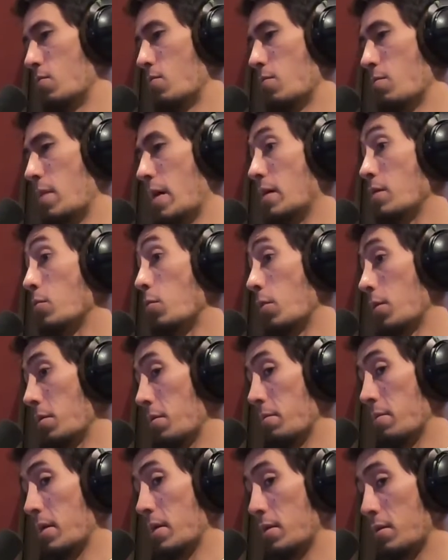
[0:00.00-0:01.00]
makes one of
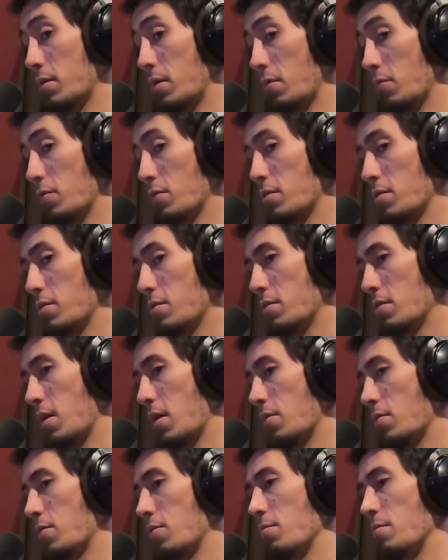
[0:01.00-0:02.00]
the biggest differences in
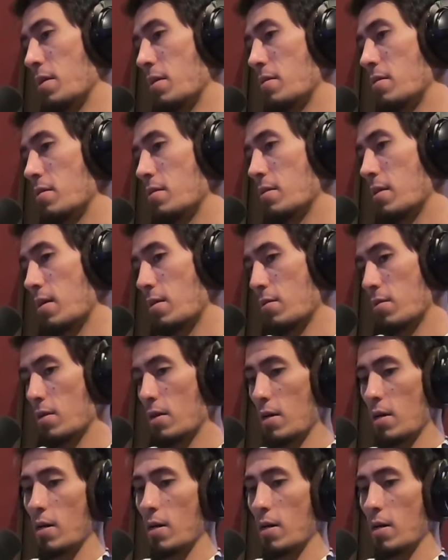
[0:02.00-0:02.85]
how your mixes sound.